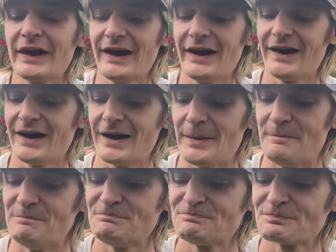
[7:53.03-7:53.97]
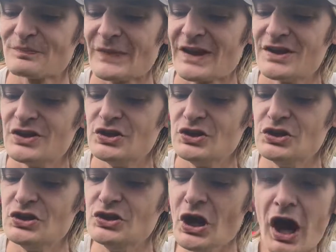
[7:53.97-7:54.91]

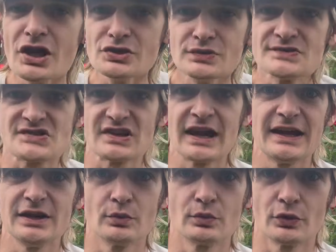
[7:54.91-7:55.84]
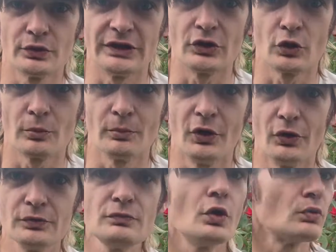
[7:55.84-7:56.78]
Not using any rooting
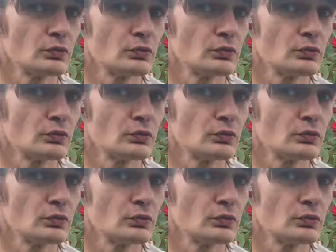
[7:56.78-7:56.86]
hormone,